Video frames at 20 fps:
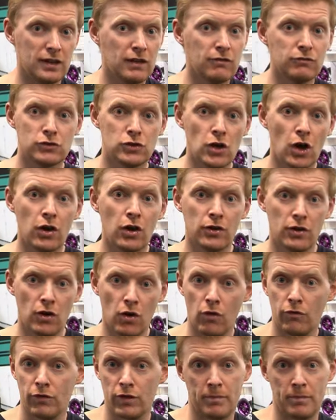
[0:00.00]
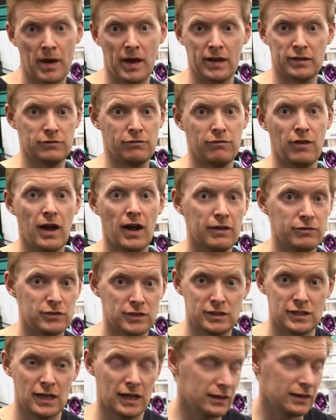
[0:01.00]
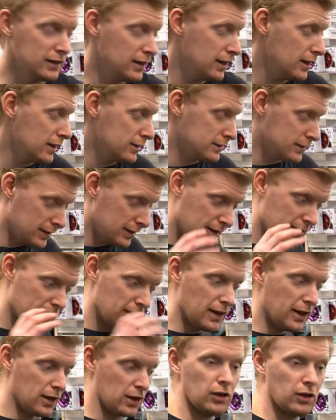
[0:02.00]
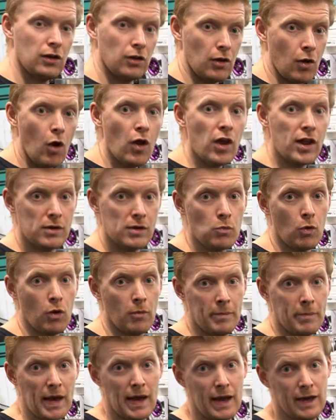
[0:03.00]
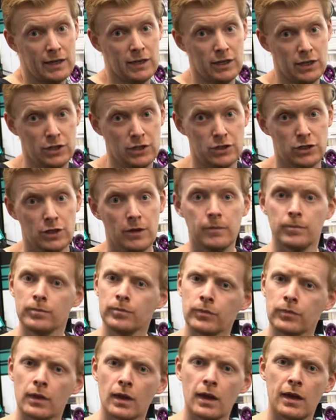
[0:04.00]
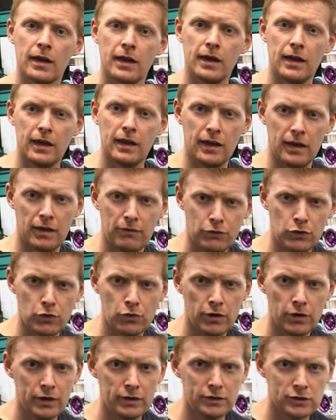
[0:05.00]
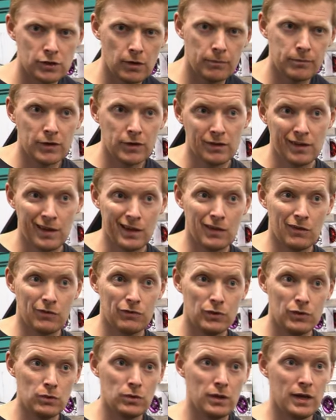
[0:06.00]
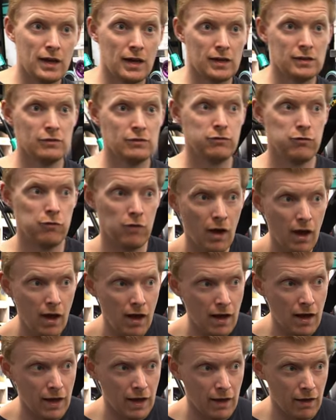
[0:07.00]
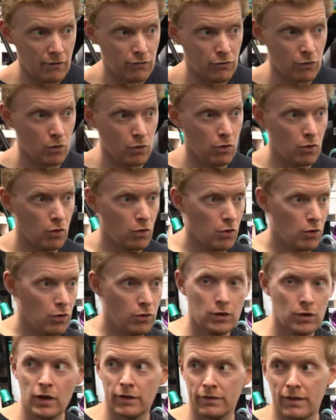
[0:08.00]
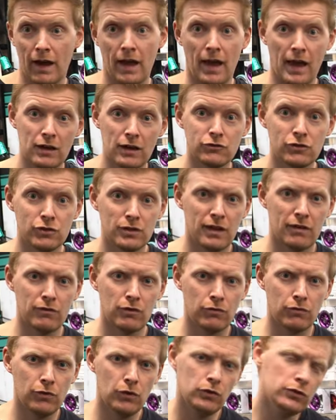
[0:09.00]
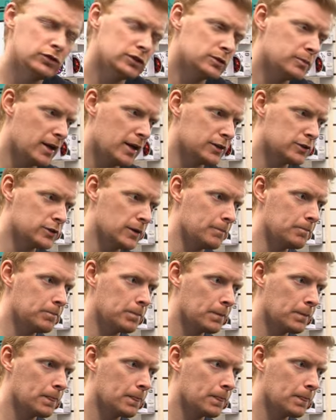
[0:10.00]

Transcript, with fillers: they've done over the past 5 to 10 years in one package. If you're in something like a Fuel EX-5 or that entry-level full suspension,